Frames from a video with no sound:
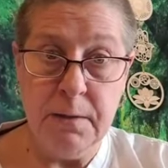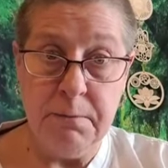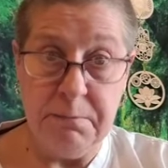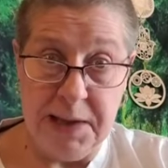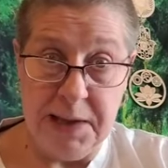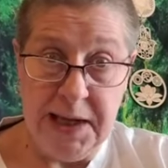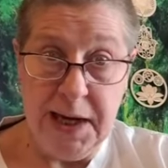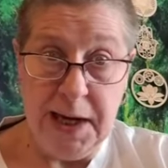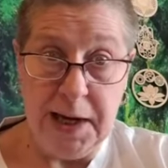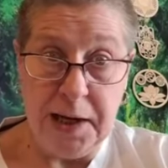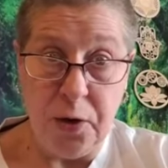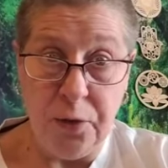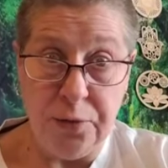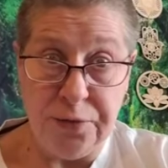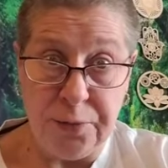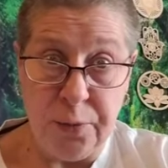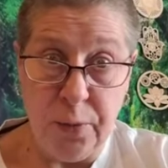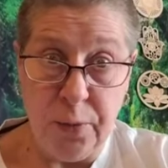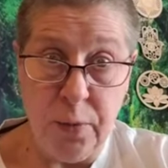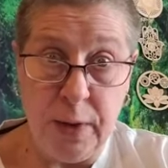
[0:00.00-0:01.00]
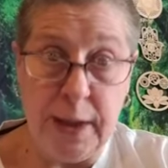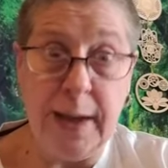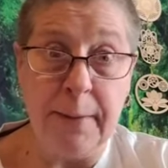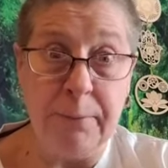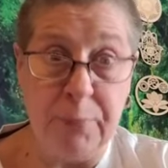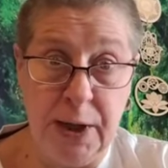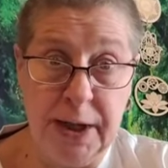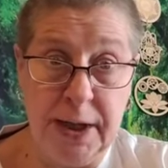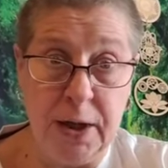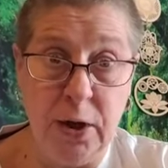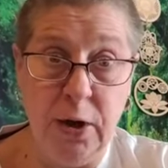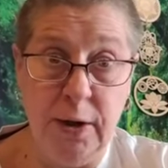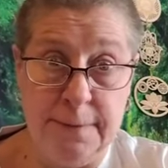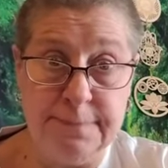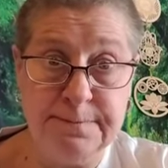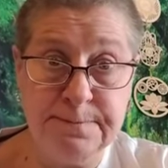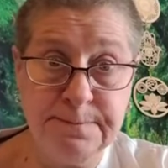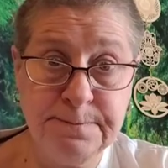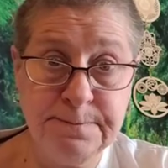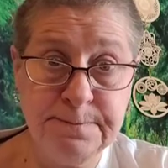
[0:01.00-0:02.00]
Me, I go through it like, bring it
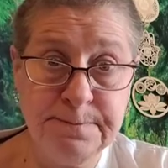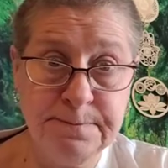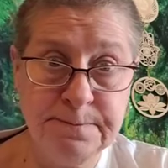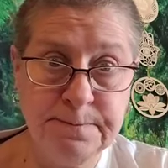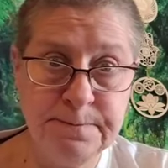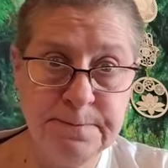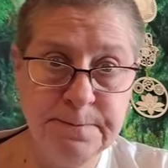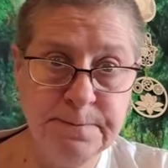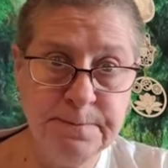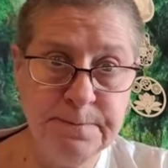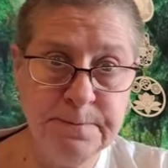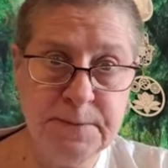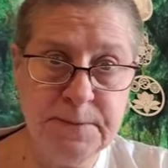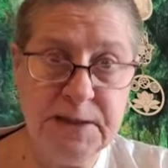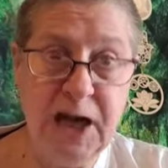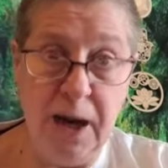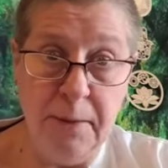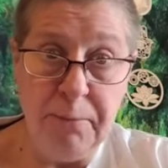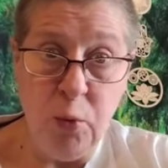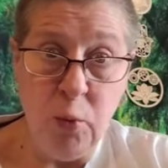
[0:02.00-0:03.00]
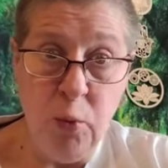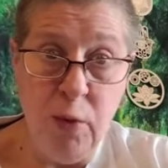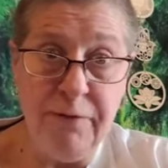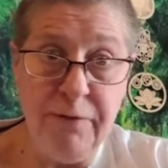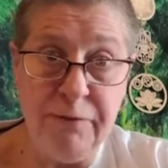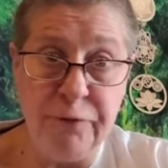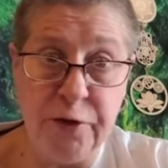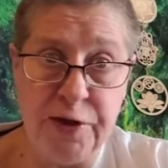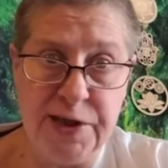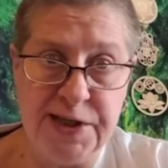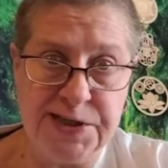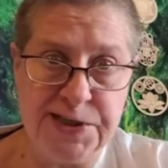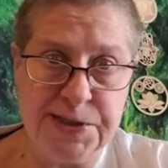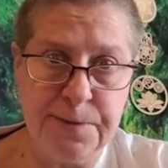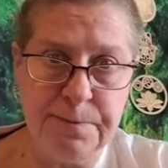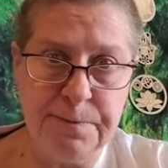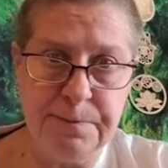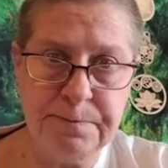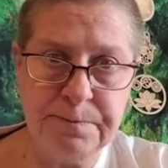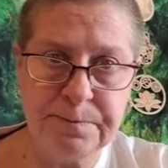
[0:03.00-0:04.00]
on. I'm the one for
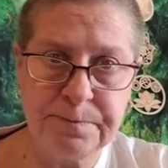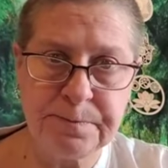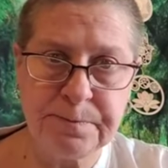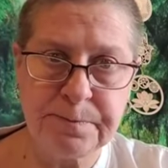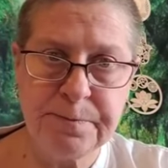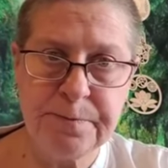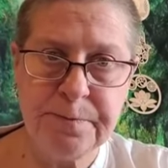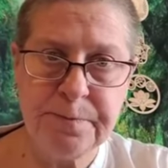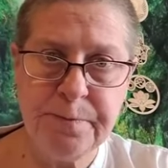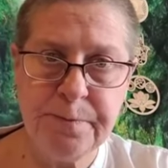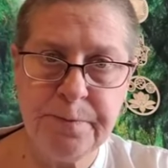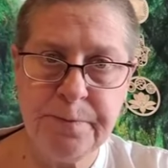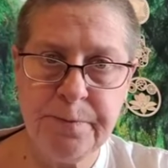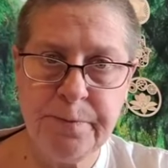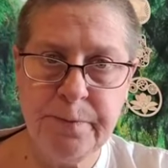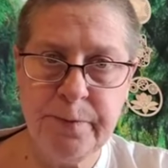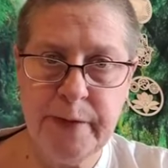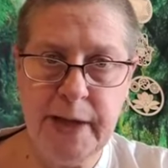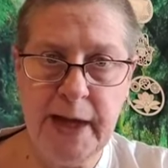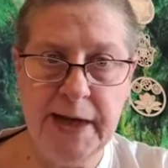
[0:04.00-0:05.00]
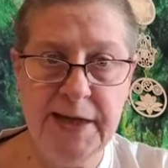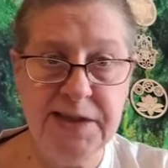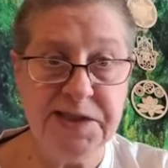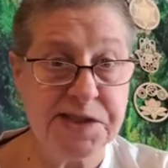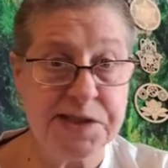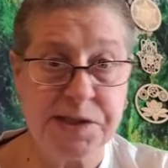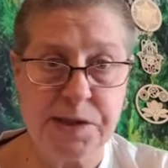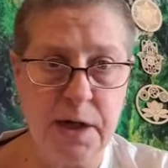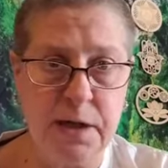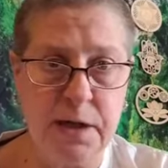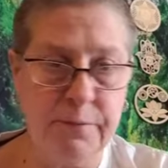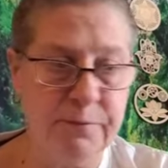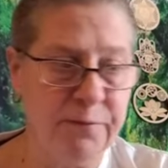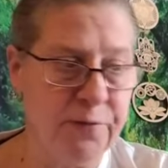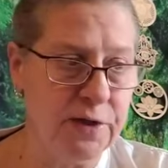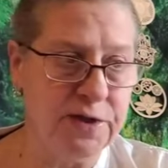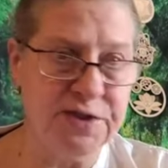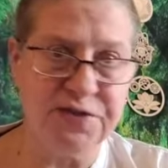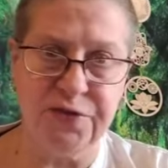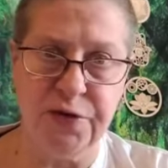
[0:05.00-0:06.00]
this. I didn't sign up
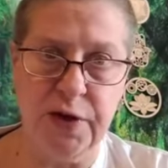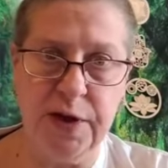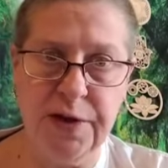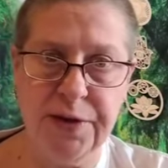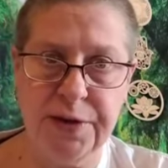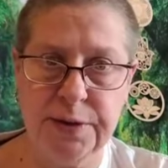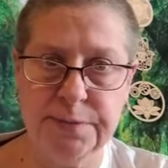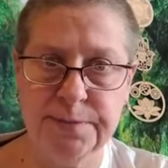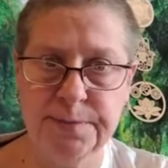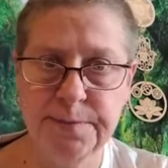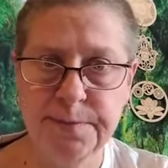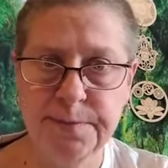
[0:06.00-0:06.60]
for this for nothing.